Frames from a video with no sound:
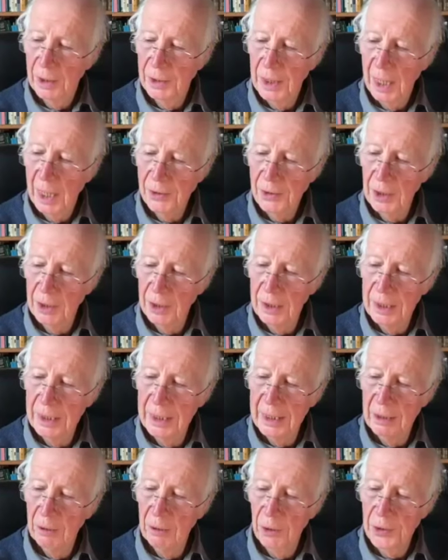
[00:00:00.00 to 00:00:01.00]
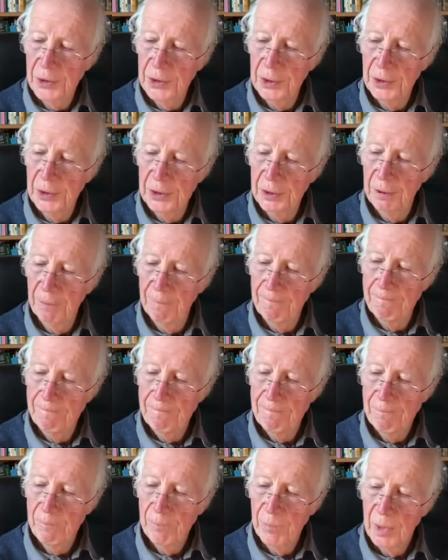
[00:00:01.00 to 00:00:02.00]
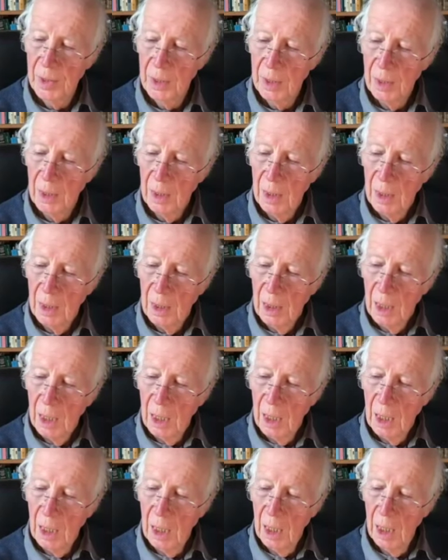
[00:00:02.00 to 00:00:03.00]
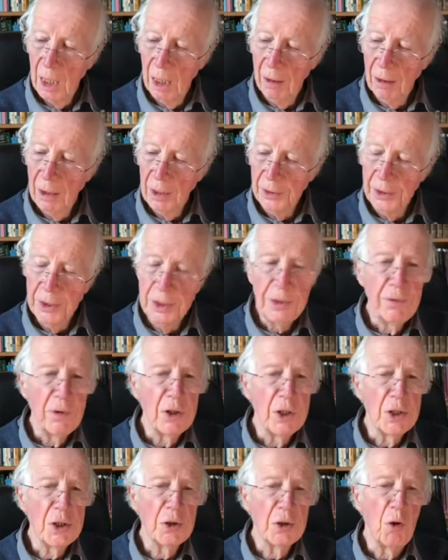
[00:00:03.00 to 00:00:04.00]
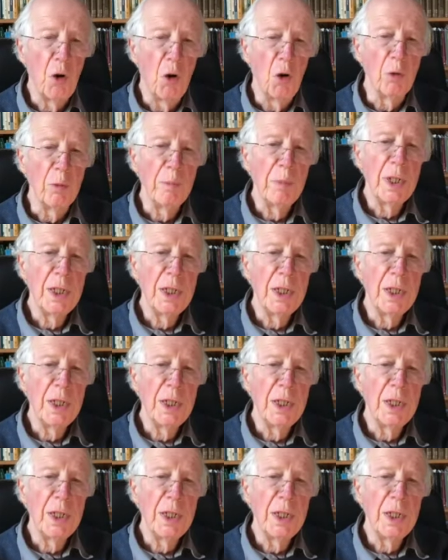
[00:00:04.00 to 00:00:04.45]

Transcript: has a legal system. It is very strong, but